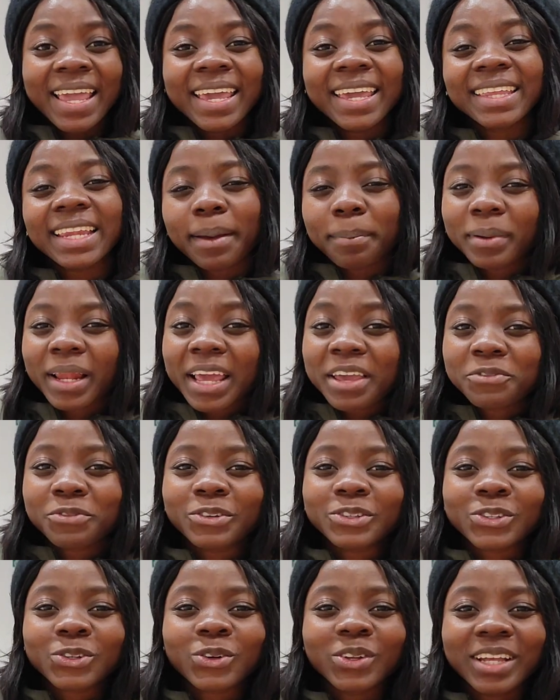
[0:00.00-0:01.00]
In applying
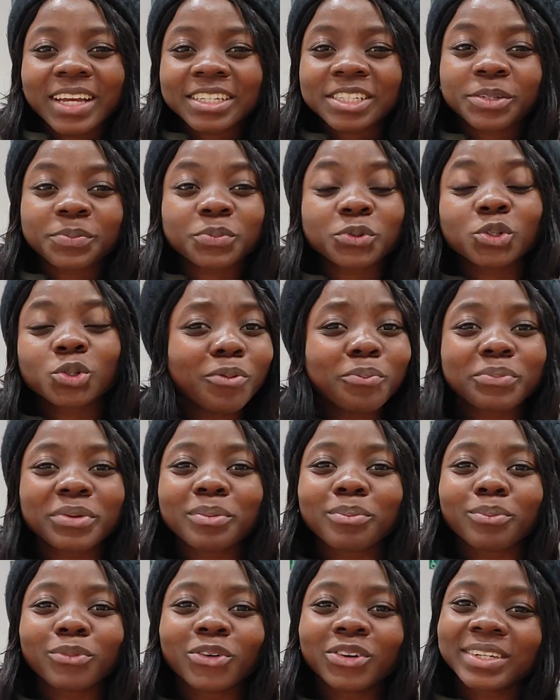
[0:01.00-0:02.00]
for scholarship, don't
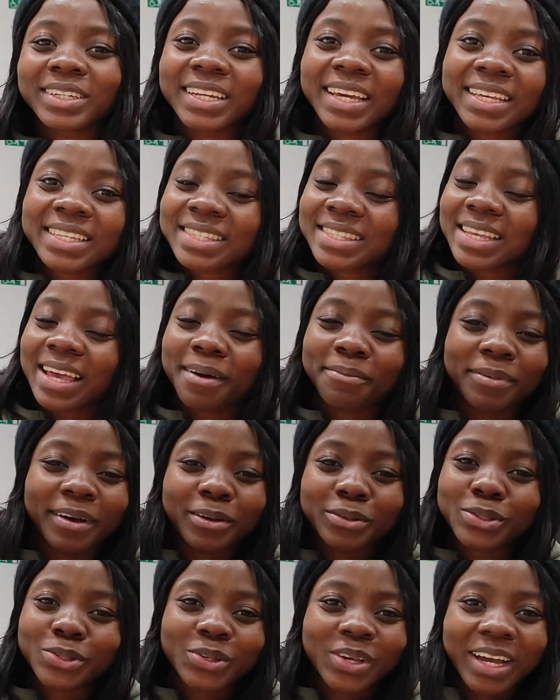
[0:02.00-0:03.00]
be modest
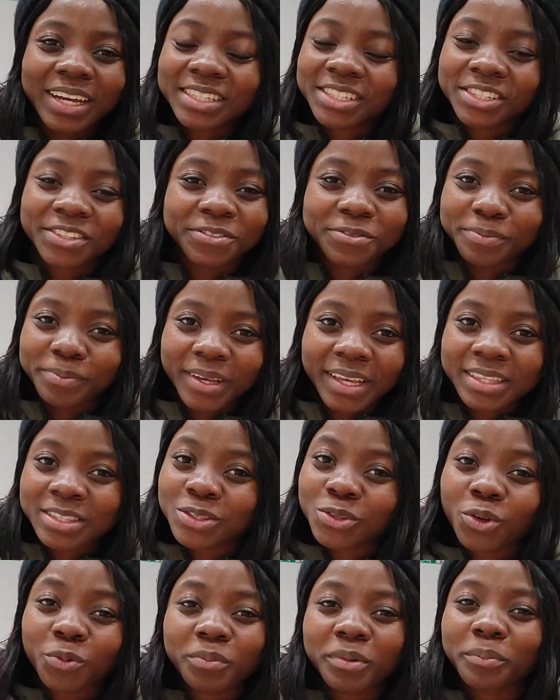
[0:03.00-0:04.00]
about your
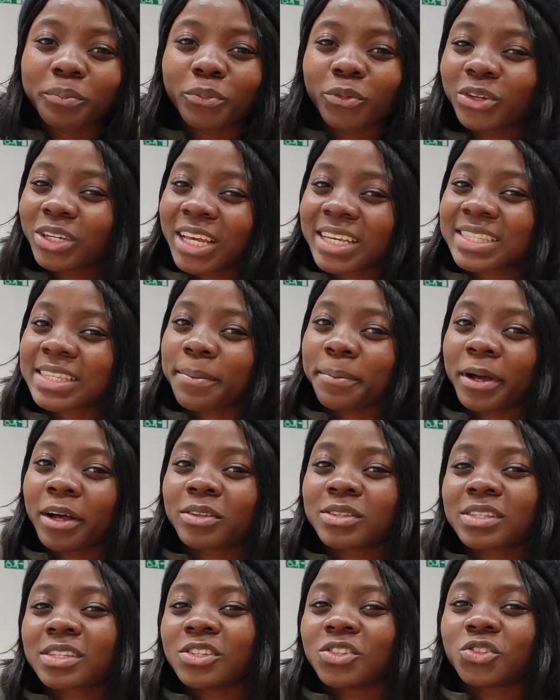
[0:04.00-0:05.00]
achievements. Don't be modest
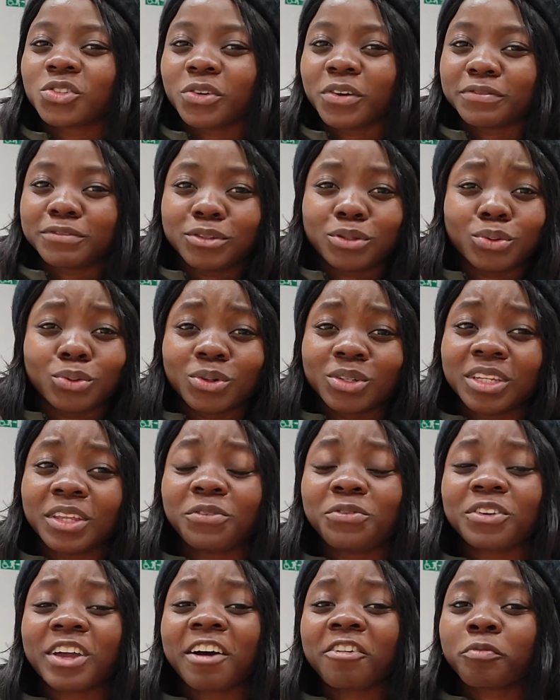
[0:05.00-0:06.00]
about things you have done.
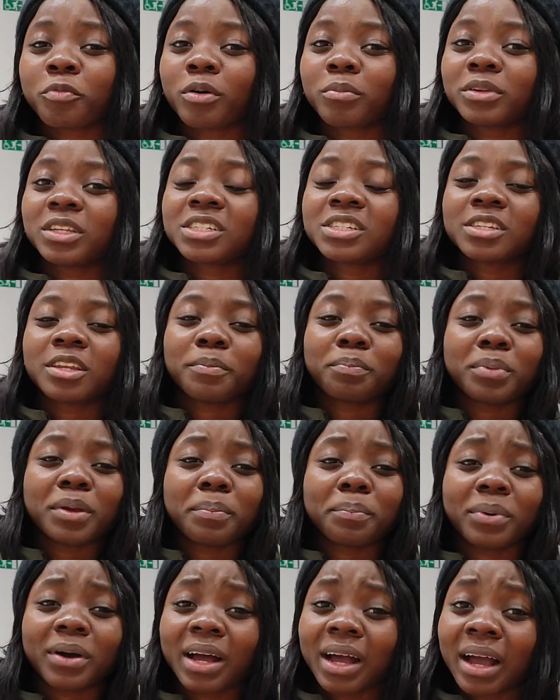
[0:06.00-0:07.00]
If you have published a
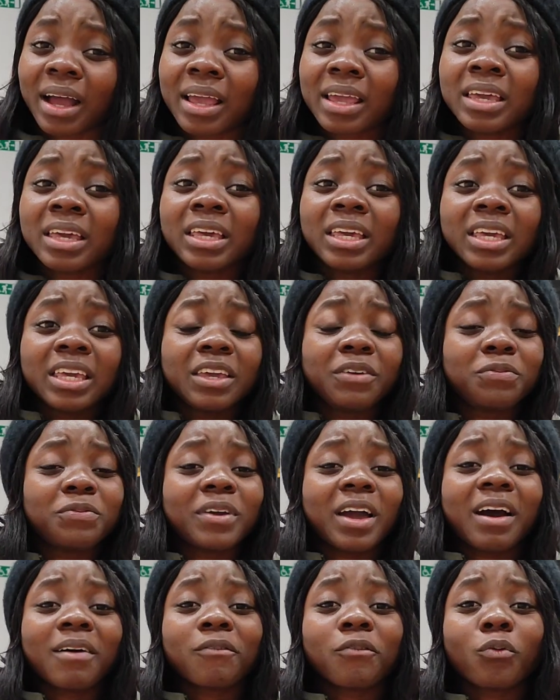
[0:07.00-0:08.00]
paper, if
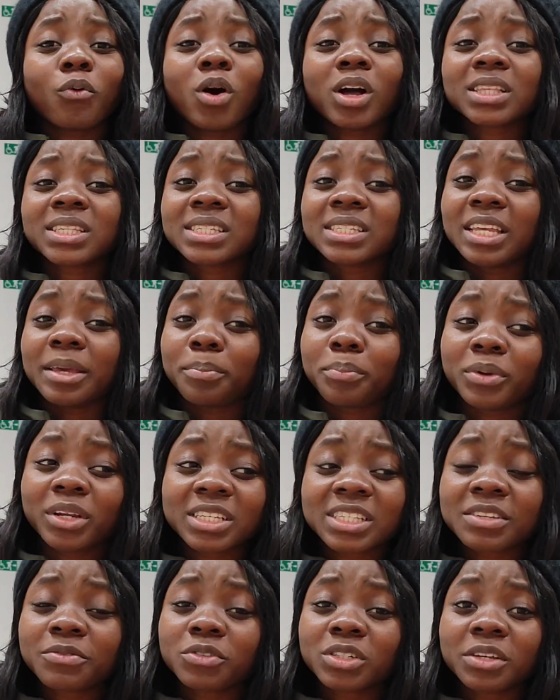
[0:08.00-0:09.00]
you have worked in a
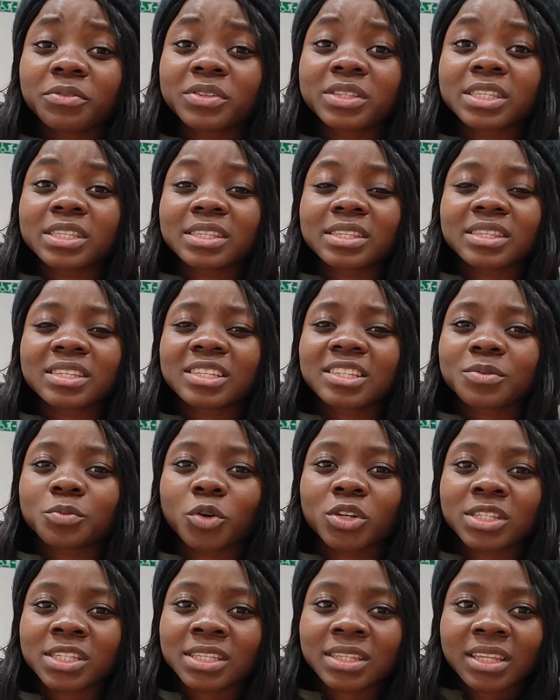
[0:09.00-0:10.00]
place, even if it is 6
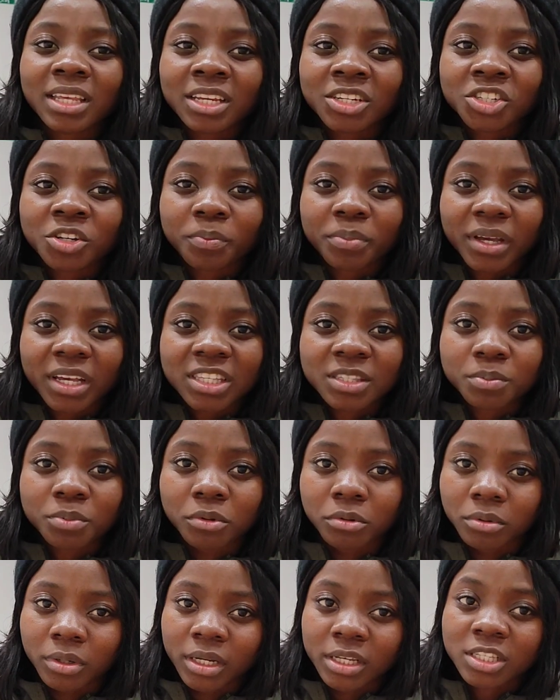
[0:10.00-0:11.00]
months internship
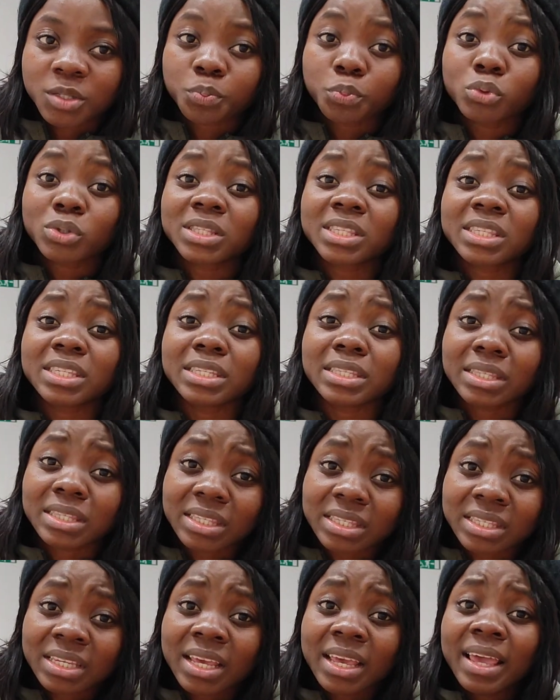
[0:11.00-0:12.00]
experience, put
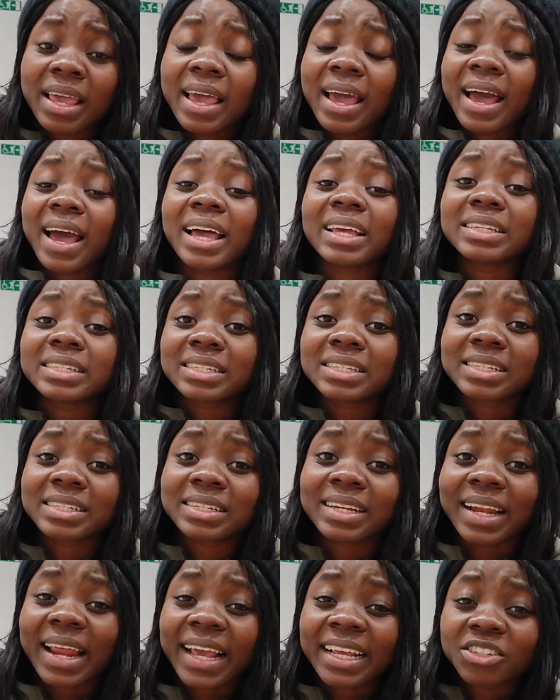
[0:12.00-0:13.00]
it. And
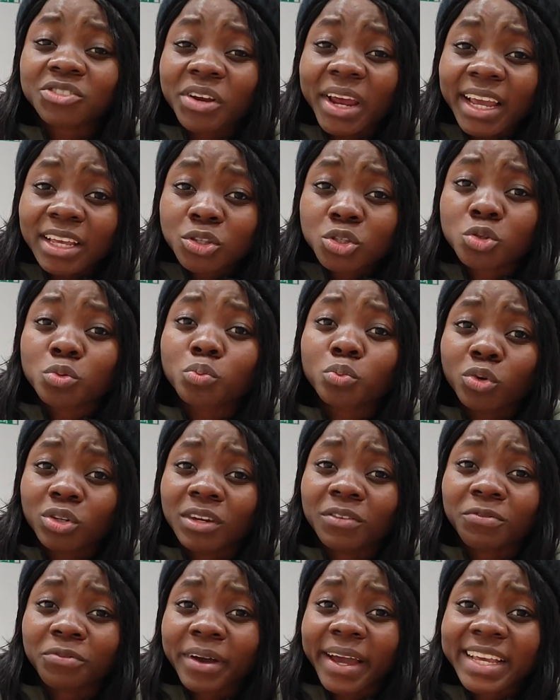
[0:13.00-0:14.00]
like try to
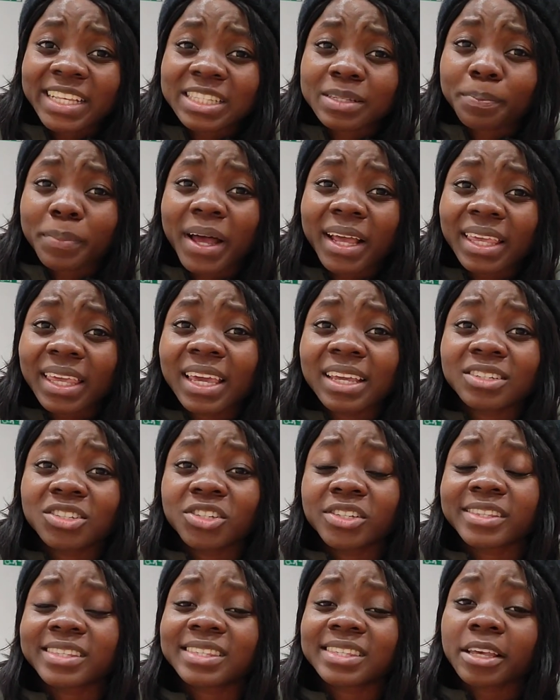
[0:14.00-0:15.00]
modify it,
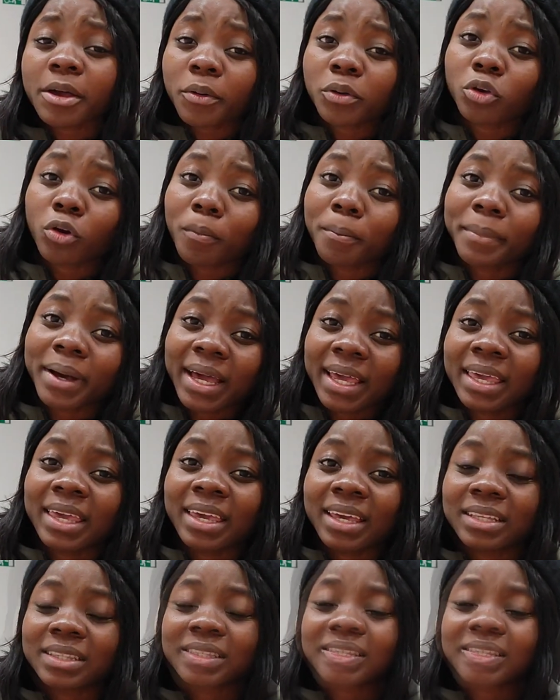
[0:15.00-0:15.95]
package it, sell your market,